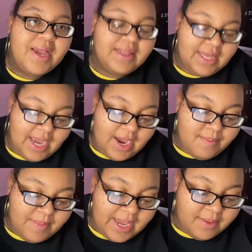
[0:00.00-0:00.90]
I
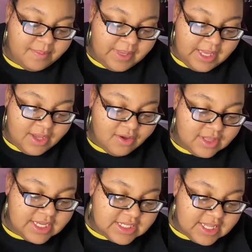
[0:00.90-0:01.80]
might be on
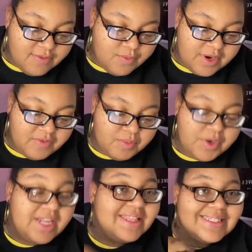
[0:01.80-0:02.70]
this level whenever I'm
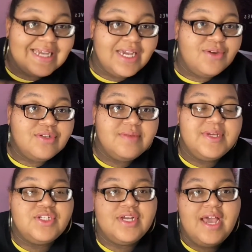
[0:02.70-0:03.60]
writing the title to make
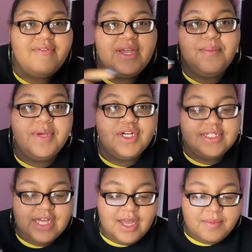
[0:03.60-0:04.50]
sure I have like a bigger
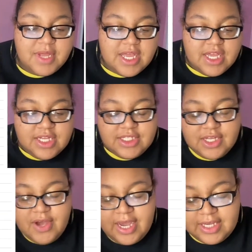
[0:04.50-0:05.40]
top.
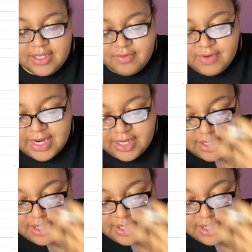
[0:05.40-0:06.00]
So I can write